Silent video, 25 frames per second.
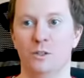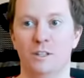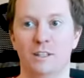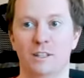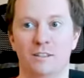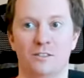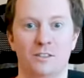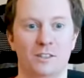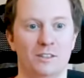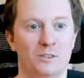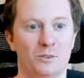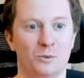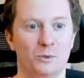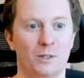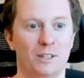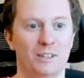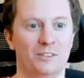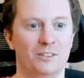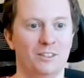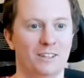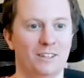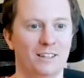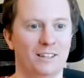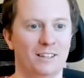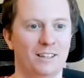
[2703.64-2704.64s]

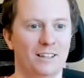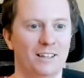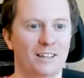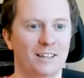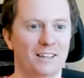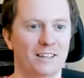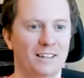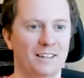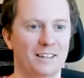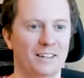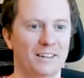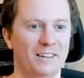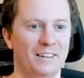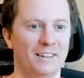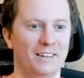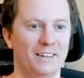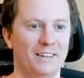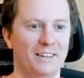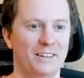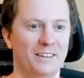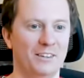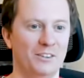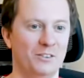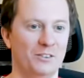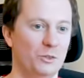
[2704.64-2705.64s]
situation in in uh,
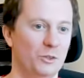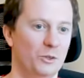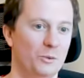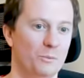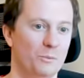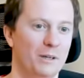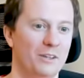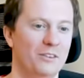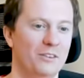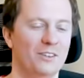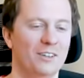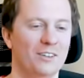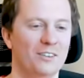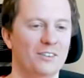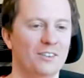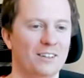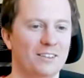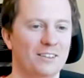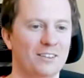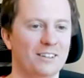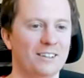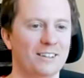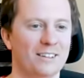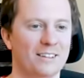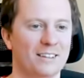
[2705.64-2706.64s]
history of business. I
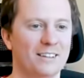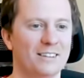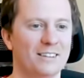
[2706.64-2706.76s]
think.